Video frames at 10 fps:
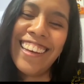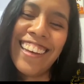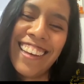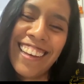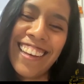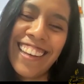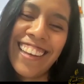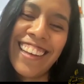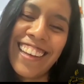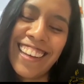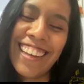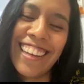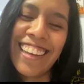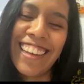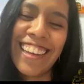
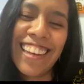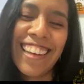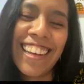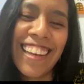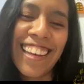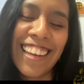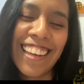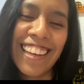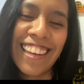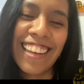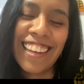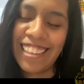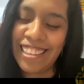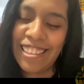No words are spoken by the person on screen.